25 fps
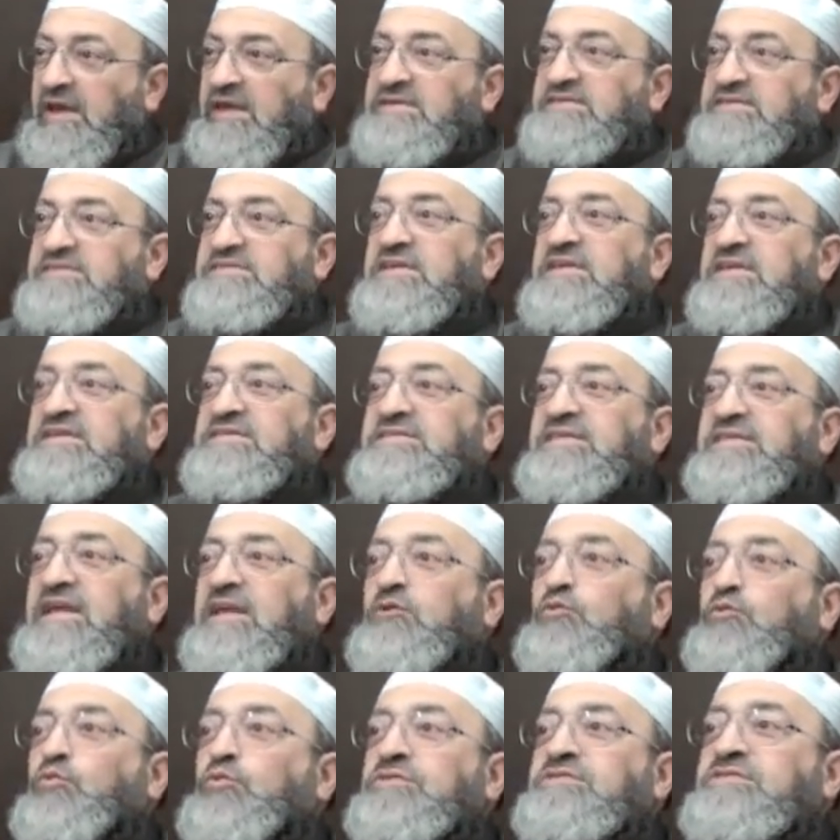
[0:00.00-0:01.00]
His
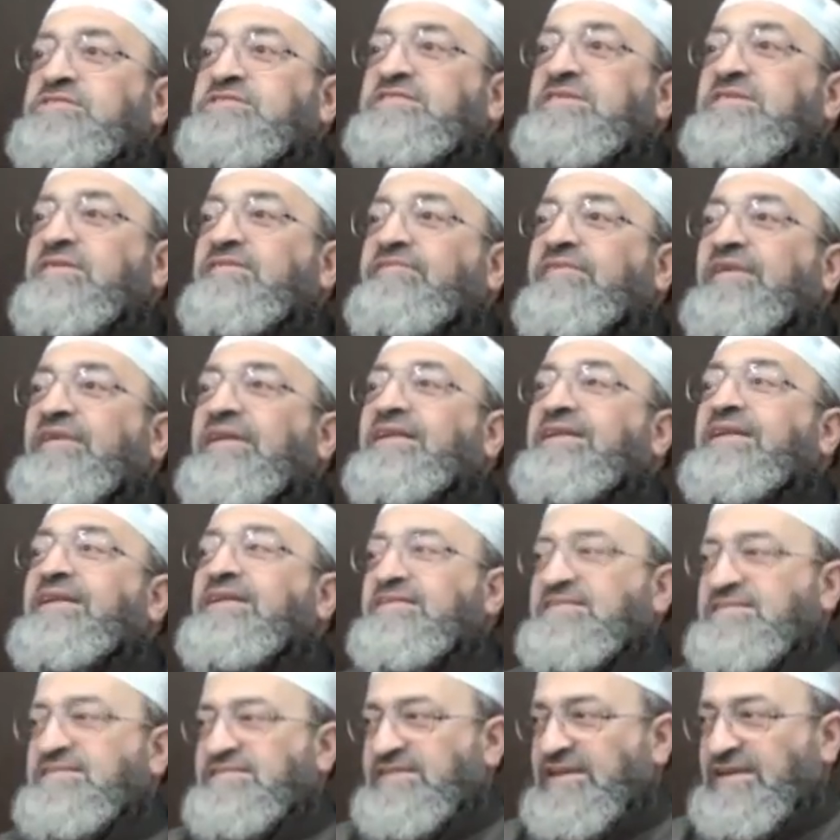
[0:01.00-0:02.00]
state was
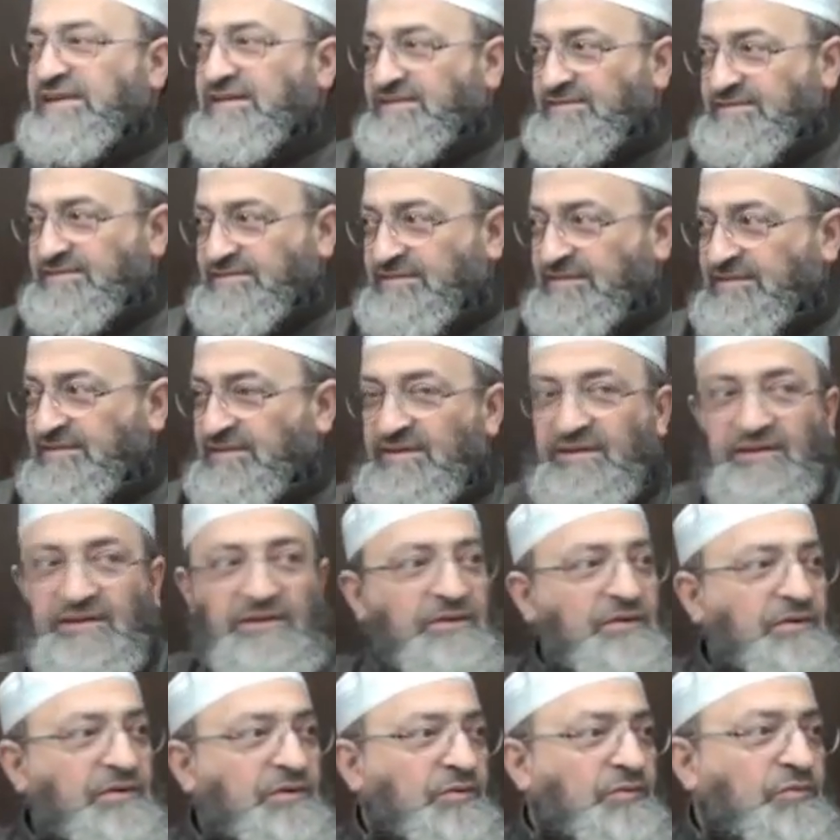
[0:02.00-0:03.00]
civilian state,
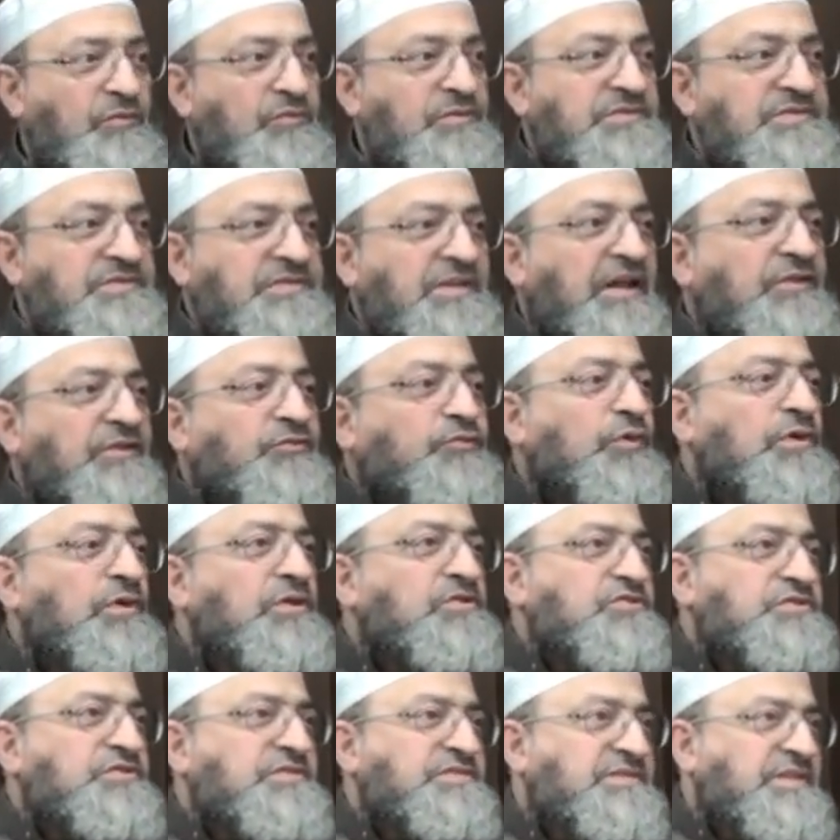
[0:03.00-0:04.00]
was not
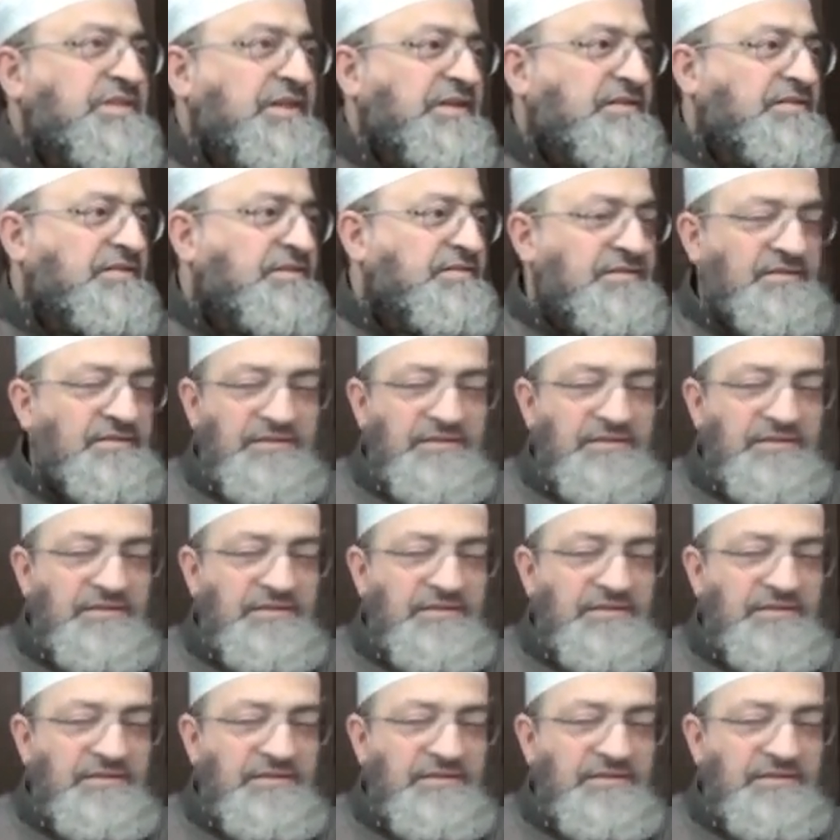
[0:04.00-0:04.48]
religious state.